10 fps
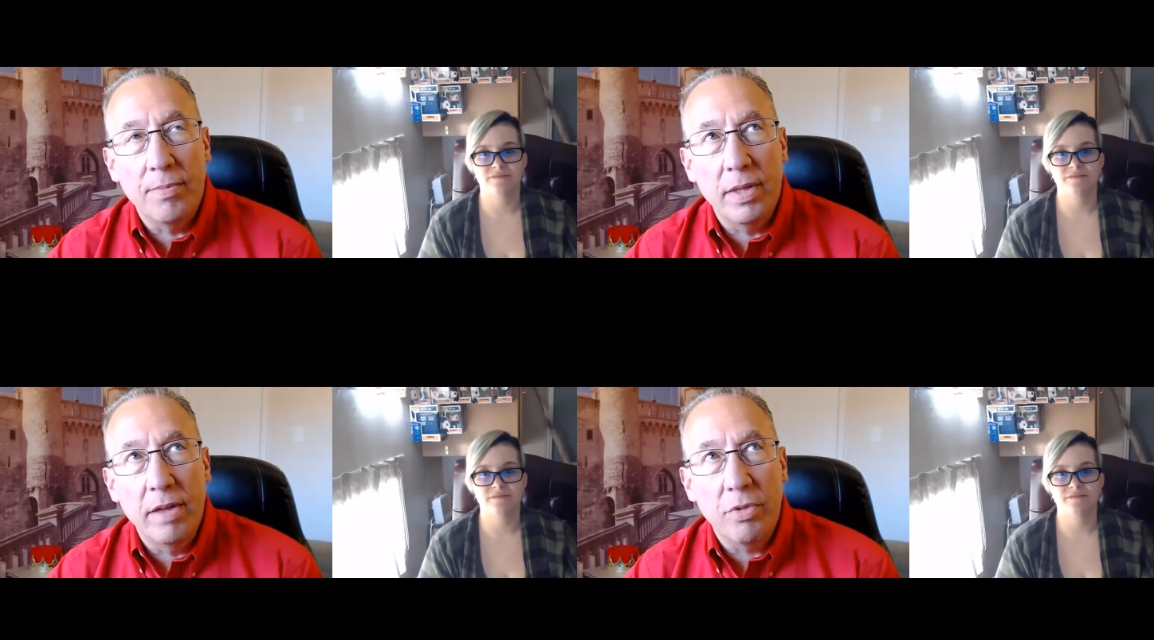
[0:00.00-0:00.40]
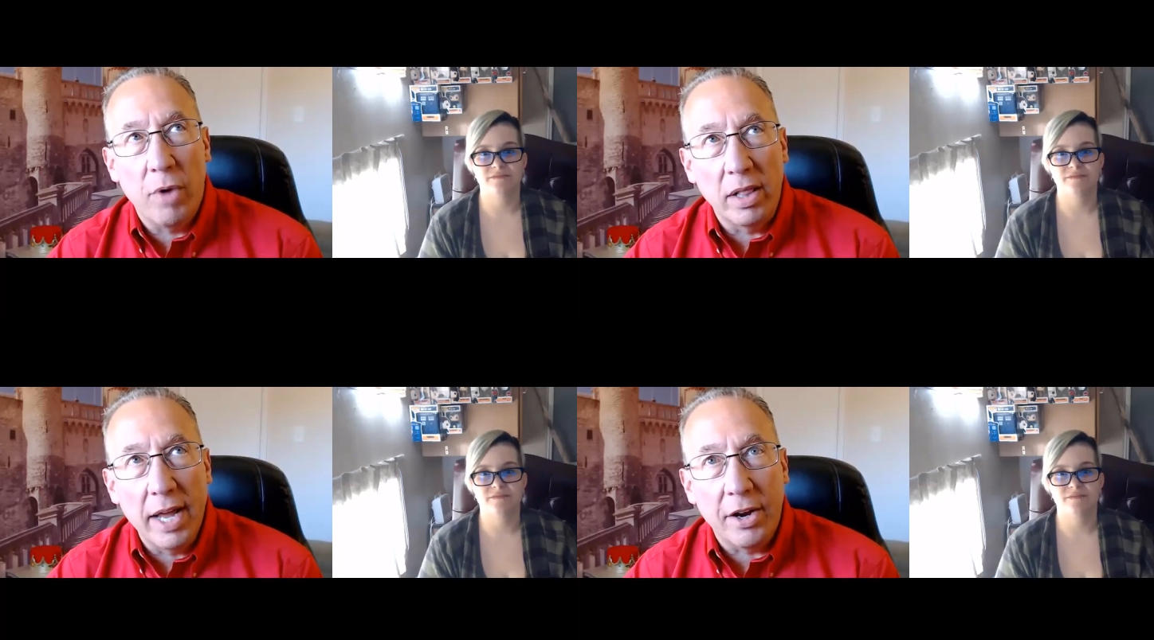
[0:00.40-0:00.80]
Speaker 1: even though I
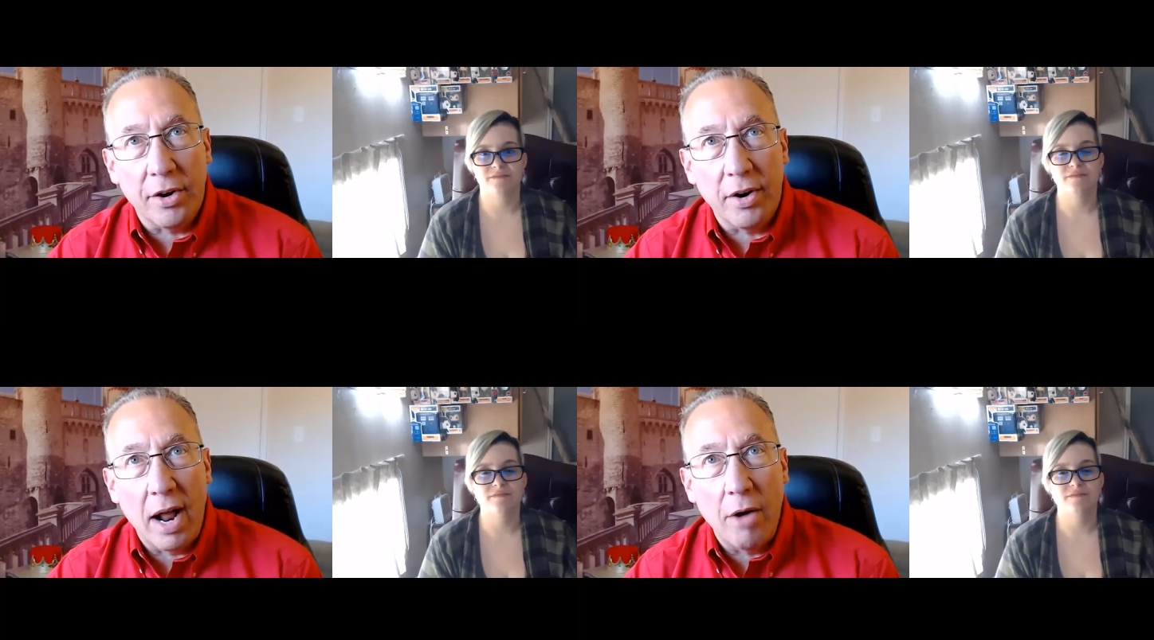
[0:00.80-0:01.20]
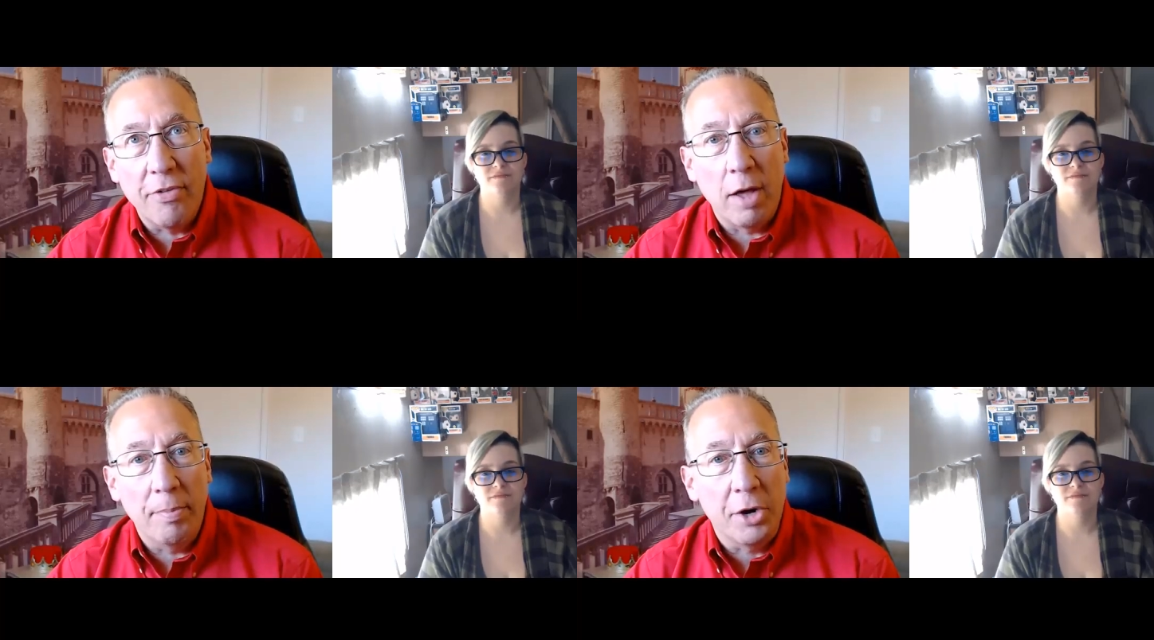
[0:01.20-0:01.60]
like her, I was
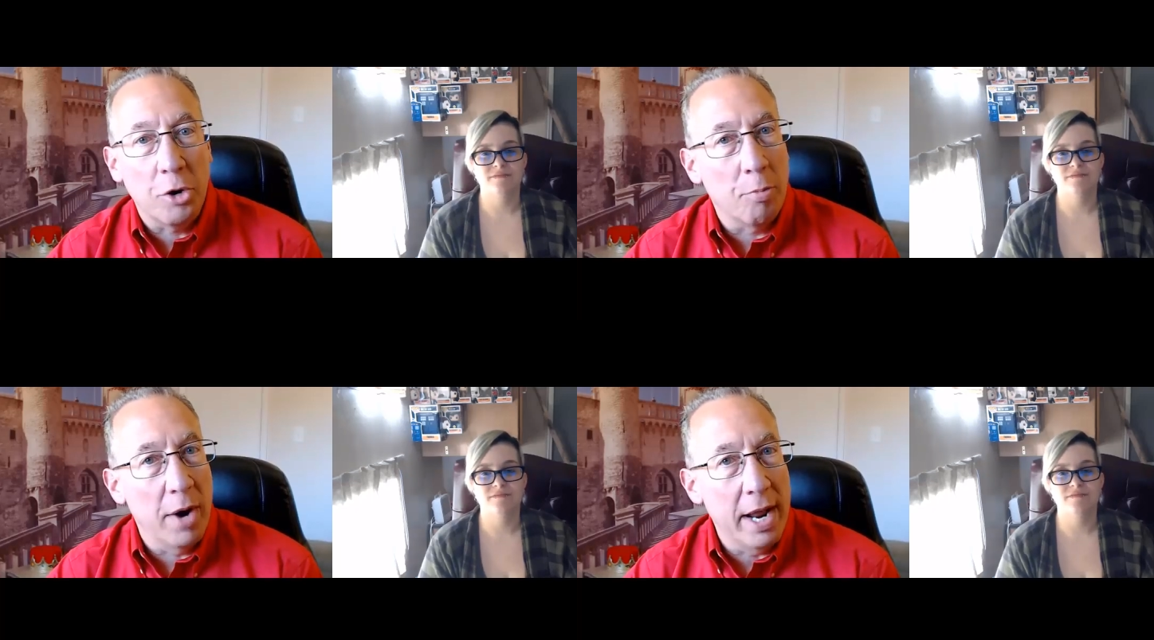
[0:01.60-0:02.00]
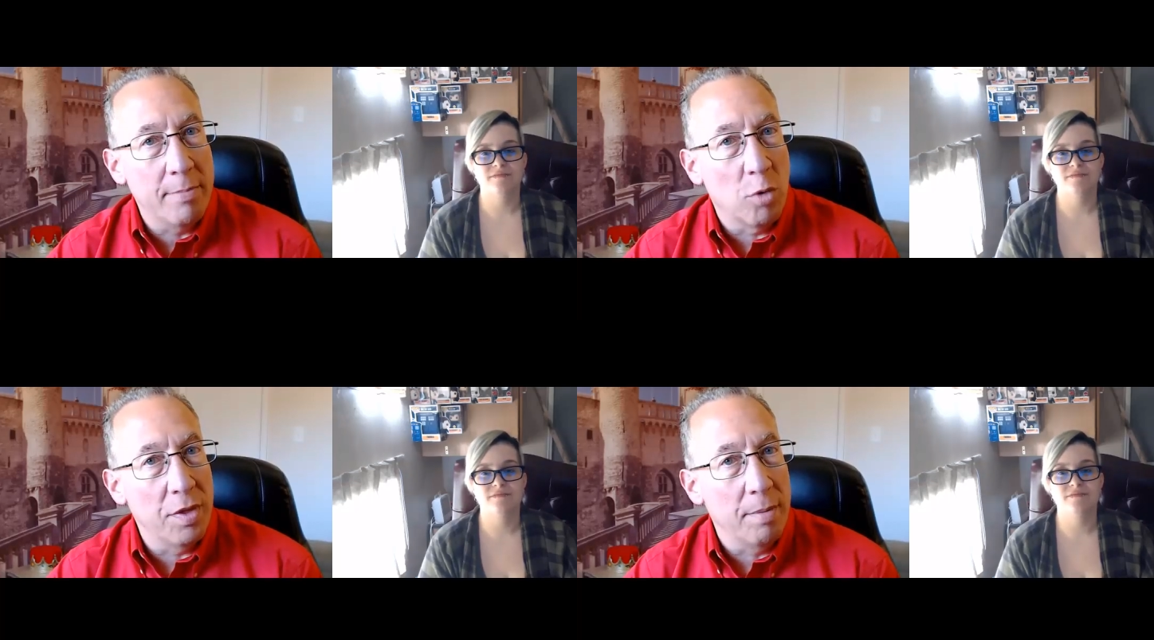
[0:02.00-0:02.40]
helping her brand
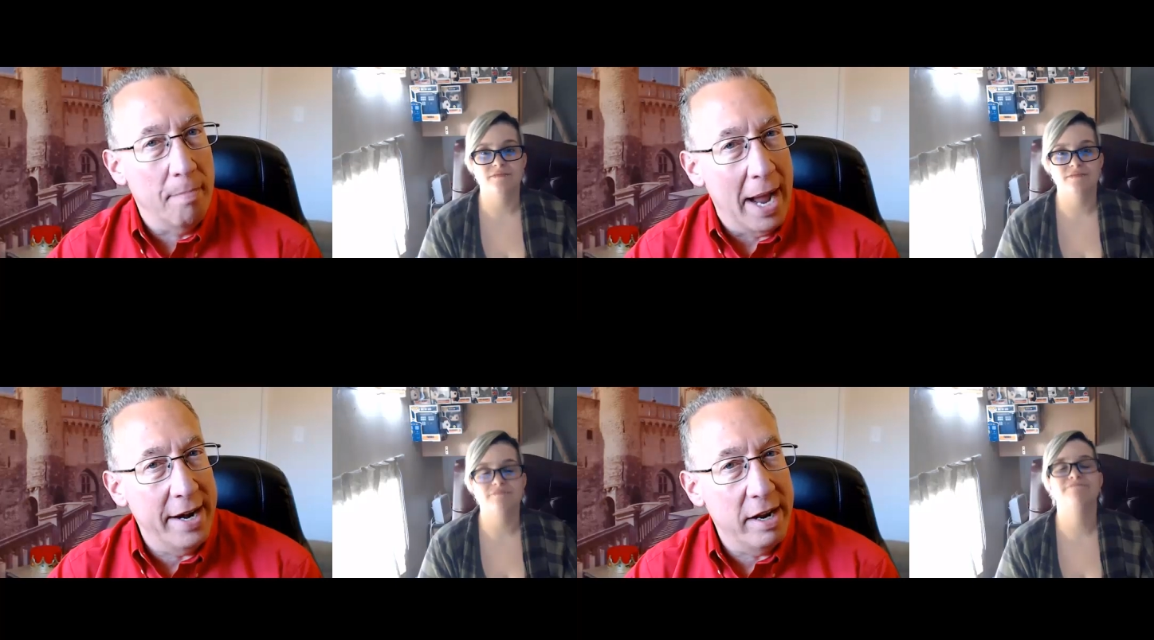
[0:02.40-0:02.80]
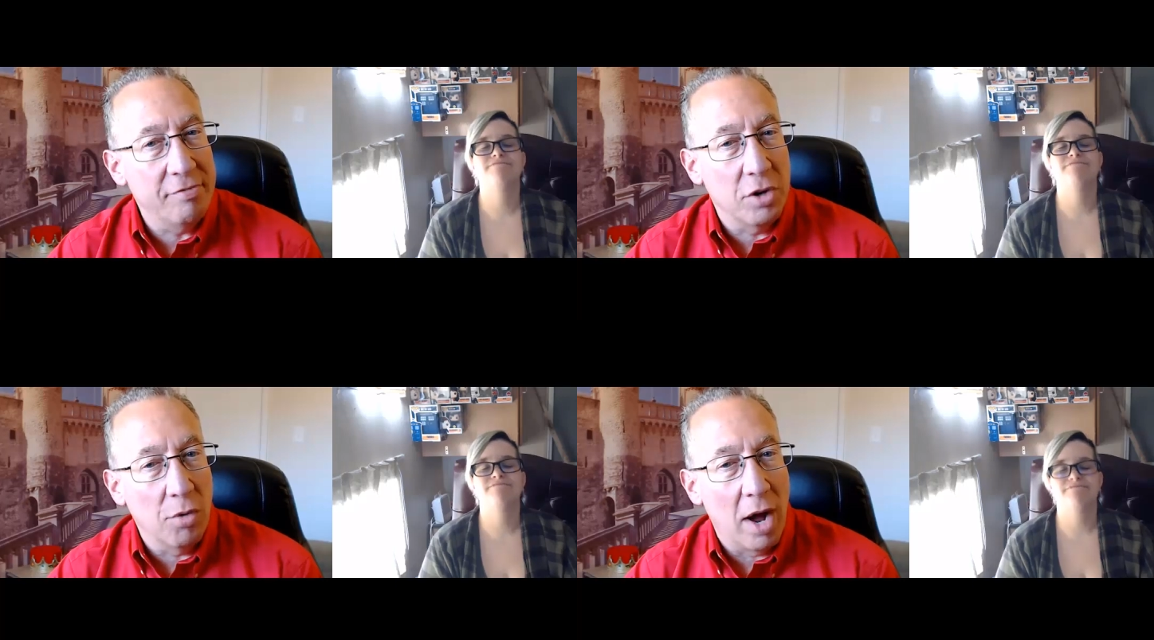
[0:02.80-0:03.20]
more than mine
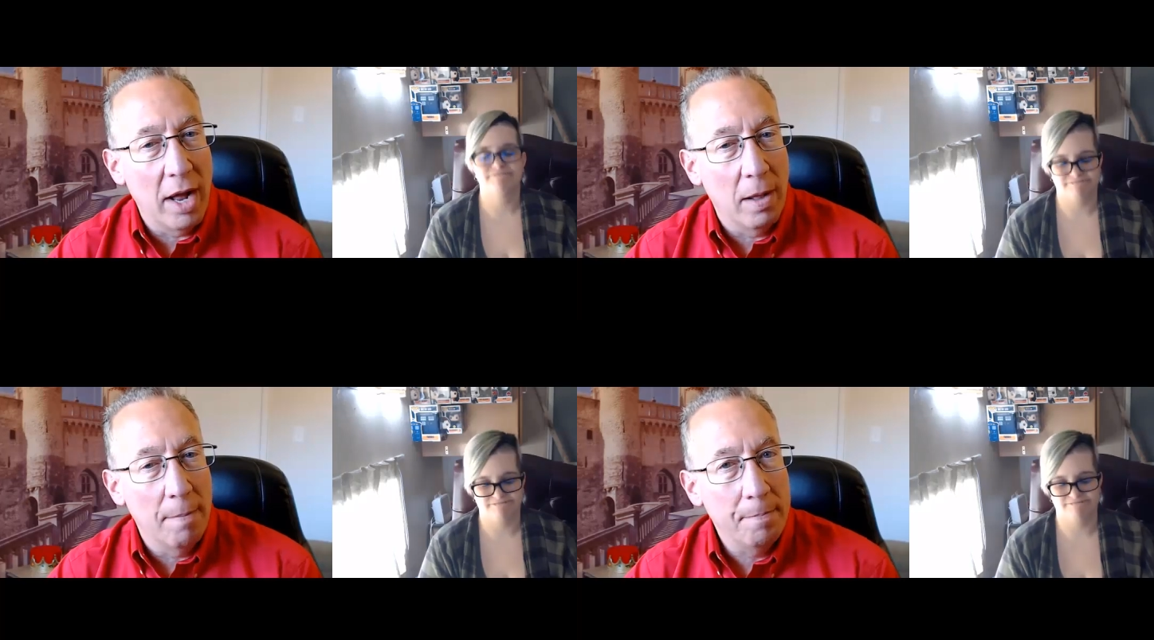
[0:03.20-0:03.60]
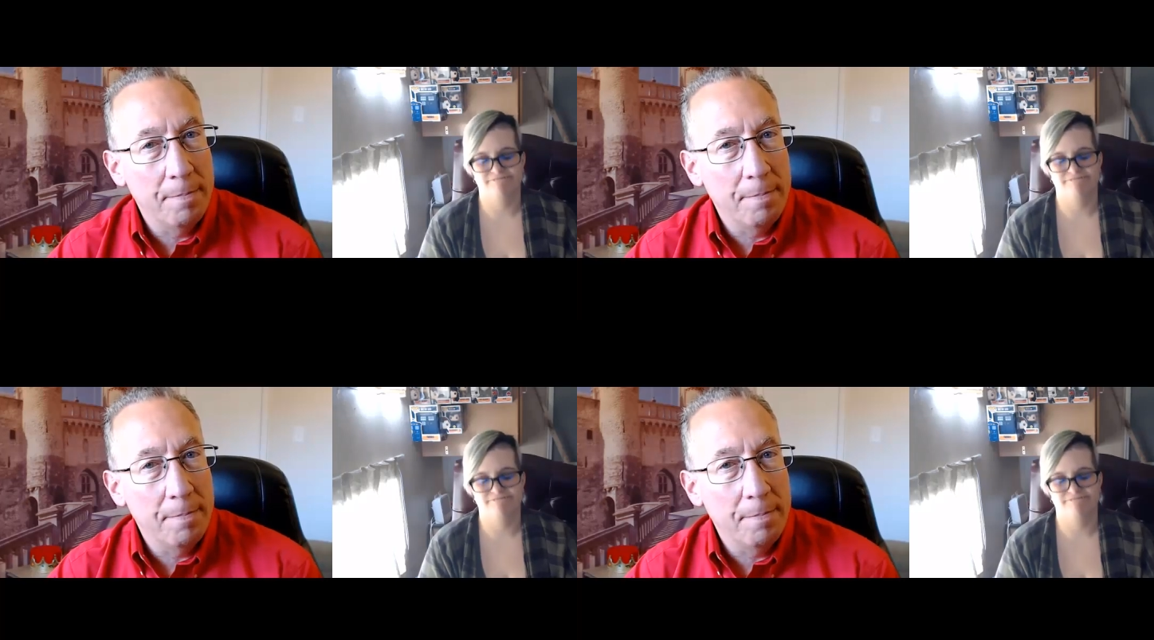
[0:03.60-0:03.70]
after a while.